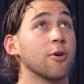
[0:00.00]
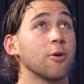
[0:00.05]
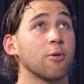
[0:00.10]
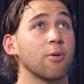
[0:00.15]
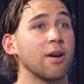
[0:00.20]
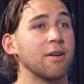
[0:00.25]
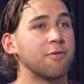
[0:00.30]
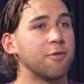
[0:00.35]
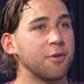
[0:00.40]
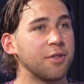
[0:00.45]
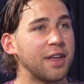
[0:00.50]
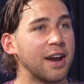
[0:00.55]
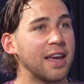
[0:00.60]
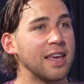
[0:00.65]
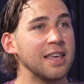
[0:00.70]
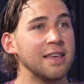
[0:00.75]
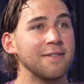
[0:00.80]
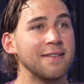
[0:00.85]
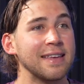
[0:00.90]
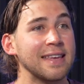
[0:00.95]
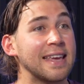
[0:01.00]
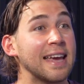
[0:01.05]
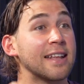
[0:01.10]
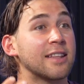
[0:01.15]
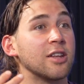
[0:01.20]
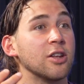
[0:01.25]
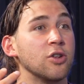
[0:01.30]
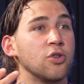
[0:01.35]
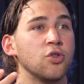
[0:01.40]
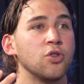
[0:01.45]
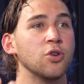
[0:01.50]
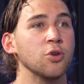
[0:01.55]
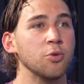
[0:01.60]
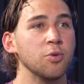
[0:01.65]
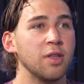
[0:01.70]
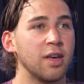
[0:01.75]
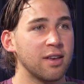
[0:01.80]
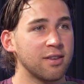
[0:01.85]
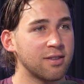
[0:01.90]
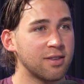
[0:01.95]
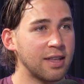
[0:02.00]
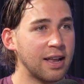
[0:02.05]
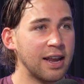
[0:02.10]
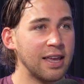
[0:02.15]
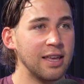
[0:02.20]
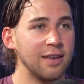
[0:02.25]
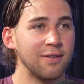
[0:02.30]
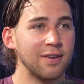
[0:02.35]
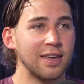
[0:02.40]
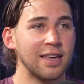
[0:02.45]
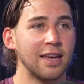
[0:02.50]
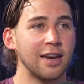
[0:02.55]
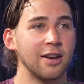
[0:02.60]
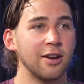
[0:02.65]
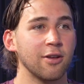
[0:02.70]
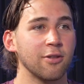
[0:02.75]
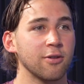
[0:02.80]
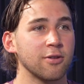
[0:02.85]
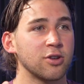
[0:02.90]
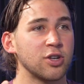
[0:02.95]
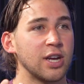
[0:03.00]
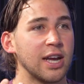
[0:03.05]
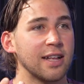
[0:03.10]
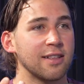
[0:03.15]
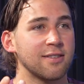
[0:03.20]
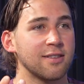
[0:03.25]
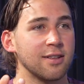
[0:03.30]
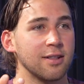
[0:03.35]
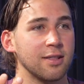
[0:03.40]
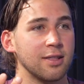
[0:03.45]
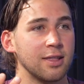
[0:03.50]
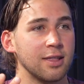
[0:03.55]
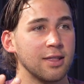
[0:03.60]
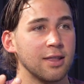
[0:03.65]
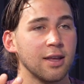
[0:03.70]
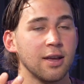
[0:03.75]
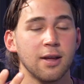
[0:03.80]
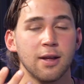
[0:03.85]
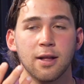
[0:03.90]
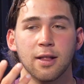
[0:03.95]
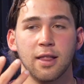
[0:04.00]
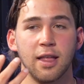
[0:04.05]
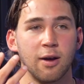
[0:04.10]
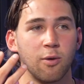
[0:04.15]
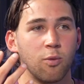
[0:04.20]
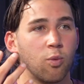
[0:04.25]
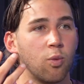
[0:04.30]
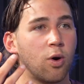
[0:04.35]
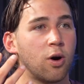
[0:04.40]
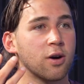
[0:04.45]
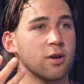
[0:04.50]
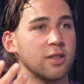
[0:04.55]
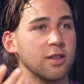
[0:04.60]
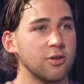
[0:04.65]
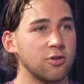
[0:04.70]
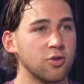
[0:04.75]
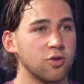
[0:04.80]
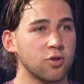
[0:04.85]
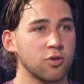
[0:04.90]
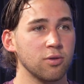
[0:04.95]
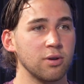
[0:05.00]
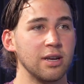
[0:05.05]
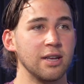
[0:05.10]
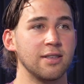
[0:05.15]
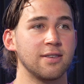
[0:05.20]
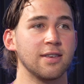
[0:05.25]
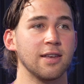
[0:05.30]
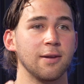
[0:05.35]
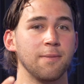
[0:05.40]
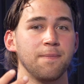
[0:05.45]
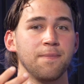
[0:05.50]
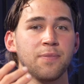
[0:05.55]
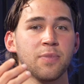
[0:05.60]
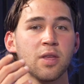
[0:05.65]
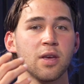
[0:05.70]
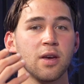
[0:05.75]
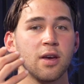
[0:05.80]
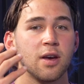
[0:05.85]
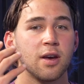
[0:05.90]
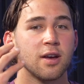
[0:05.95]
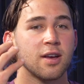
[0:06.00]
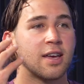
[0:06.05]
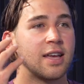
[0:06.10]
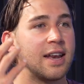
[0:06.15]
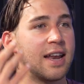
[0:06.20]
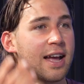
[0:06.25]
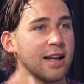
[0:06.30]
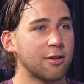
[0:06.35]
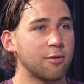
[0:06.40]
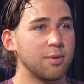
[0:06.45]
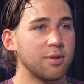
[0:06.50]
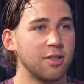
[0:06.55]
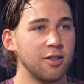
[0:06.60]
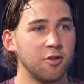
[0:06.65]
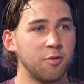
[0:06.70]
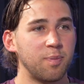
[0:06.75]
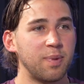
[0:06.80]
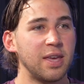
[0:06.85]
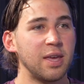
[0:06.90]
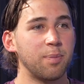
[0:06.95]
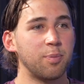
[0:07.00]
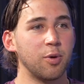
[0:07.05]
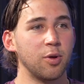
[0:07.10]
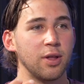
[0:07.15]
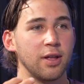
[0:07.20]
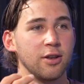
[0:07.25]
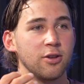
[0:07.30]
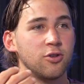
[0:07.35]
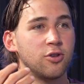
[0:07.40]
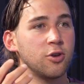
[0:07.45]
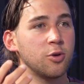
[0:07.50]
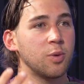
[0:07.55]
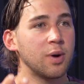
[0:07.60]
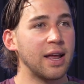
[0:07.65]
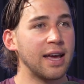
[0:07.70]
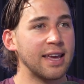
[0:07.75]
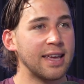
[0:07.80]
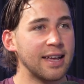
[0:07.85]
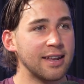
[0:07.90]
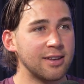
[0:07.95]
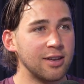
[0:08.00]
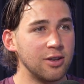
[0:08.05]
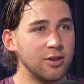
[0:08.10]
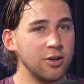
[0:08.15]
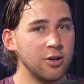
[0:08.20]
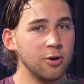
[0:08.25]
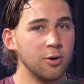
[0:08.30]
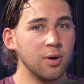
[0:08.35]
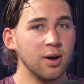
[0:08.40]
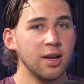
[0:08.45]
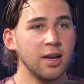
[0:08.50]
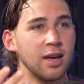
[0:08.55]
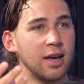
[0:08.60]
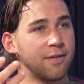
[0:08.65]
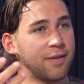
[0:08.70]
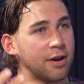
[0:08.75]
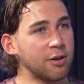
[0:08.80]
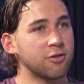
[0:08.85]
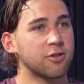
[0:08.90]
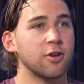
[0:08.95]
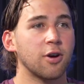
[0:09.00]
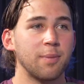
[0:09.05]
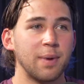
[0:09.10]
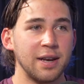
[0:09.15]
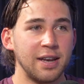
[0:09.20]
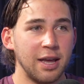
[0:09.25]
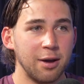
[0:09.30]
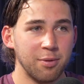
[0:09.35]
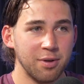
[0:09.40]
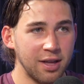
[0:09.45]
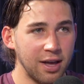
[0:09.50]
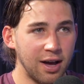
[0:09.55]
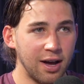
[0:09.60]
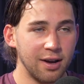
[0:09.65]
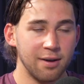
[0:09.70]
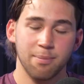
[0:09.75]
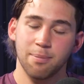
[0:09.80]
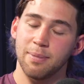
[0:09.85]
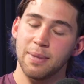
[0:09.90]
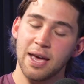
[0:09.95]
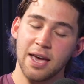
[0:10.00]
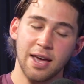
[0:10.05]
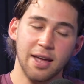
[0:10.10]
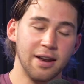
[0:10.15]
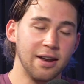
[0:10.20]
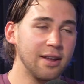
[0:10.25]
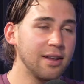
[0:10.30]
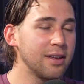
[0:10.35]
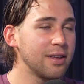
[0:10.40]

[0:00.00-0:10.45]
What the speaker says: grateful that I even get to do this, that I even get another chance to like walk these streets and connect with these people and do what I get to do. If I don't start my day with God, man,